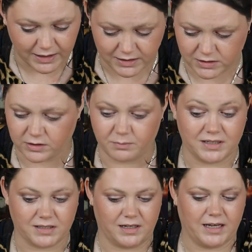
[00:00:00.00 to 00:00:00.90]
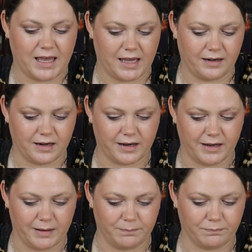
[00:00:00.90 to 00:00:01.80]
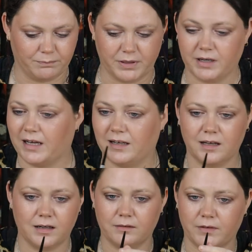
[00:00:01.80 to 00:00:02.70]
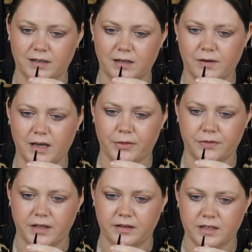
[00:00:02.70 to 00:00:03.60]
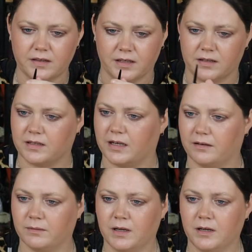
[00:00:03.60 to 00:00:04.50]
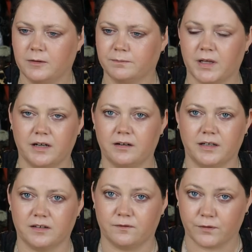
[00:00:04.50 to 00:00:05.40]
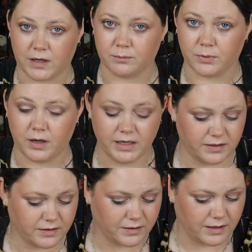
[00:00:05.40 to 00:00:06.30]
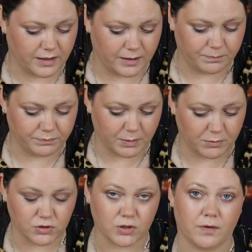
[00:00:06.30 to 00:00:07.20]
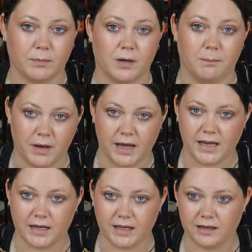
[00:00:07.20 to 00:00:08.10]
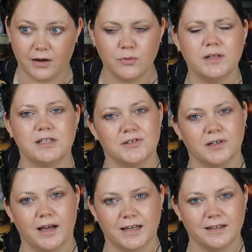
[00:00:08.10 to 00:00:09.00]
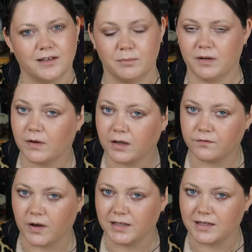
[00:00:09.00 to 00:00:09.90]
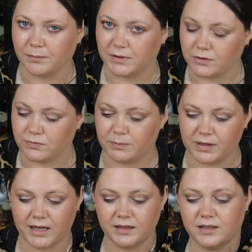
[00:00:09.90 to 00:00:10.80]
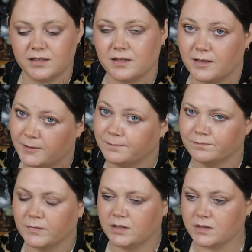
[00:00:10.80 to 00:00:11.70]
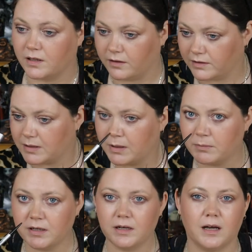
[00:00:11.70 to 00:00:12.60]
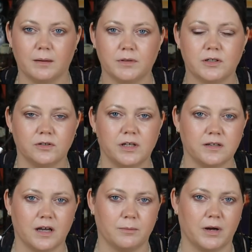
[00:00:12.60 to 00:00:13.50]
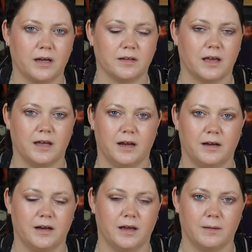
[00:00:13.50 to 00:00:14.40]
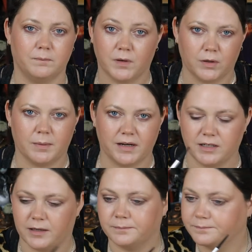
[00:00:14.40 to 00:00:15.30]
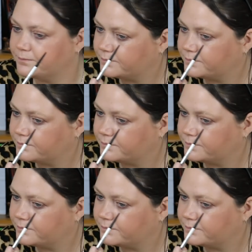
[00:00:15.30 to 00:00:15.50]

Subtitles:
I just do the best that I can. But I love how thin this is. Now, I don't like the frickin' price. I'm not sure if I'm gonna buy it again. I really do like it though, but if I could find something to replicate this. So give me a minute, I'm gonna do these eyebrows and I'll get back to you.